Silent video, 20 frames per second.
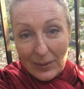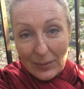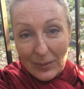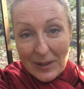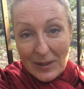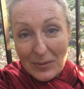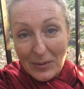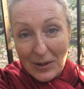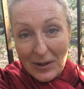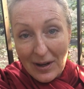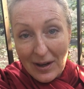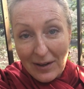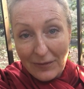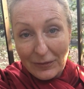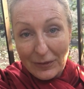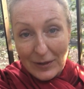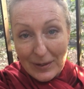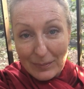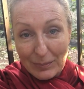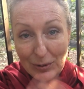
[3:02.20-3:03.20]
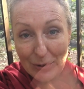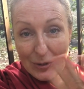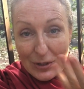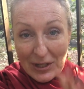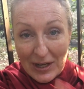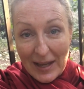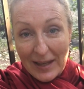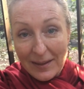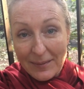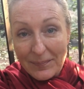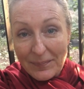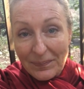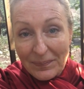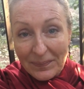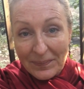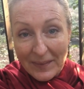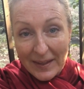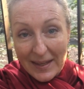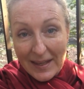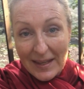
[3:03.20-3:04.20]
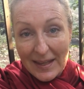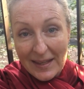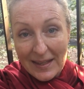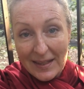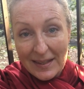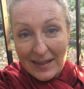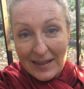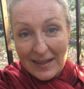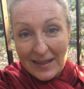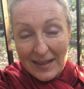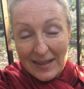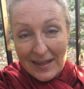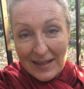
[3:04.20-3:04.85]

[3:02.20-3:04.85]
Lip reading: When we're offering puja in